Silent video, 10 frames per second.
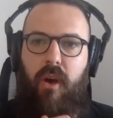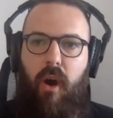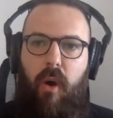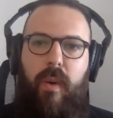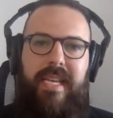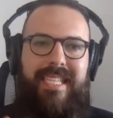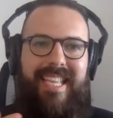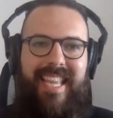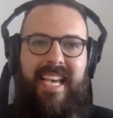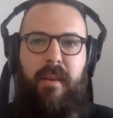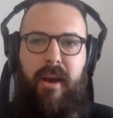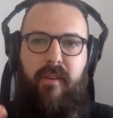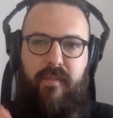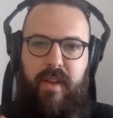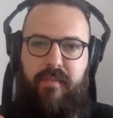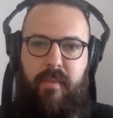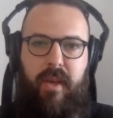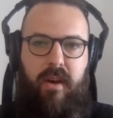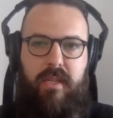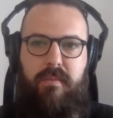always think about it from the
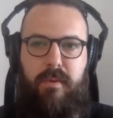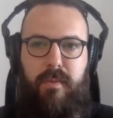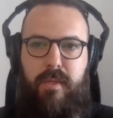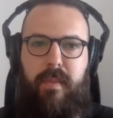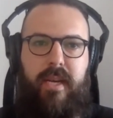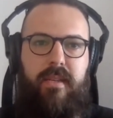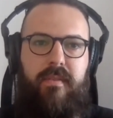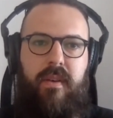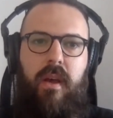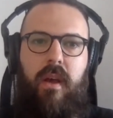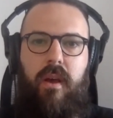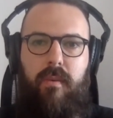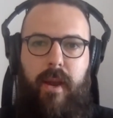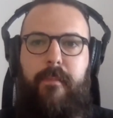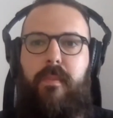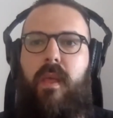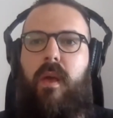customer perspective, right?